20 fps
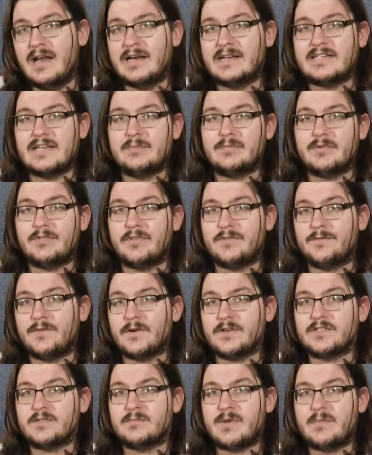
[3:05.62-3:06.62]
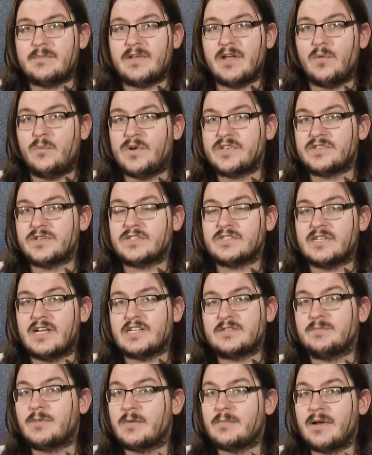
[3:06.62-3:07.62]
An example of the first might be a wizard
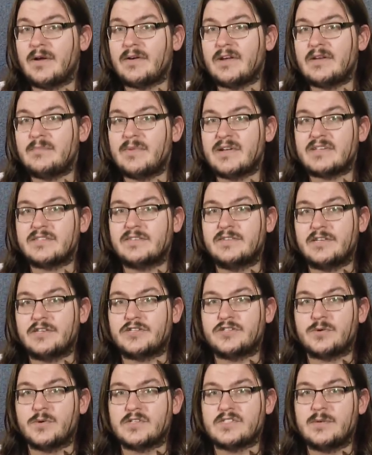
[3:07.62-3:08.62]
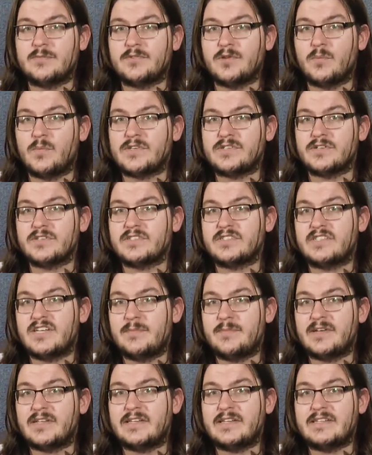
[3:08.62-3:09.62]
slash barbarian mix that shores up the wizard's
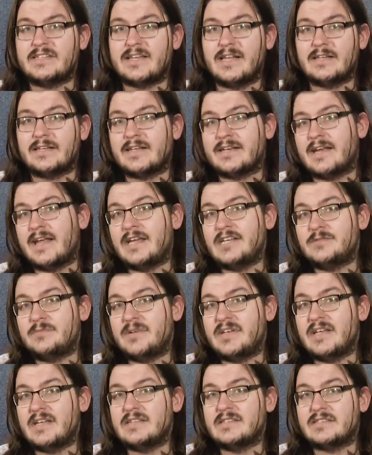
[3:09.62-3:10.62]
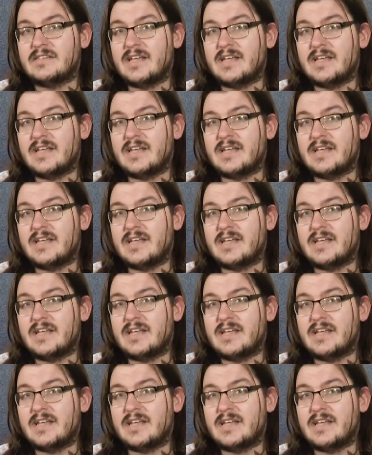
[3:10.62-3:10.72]
typically delicate HP and